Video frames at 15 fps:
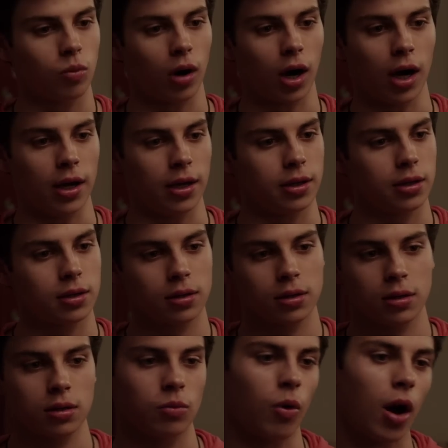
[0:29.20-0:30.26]
Why?
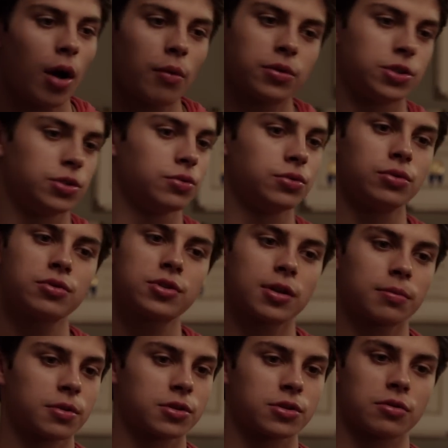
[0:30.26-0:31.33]
Why would you do something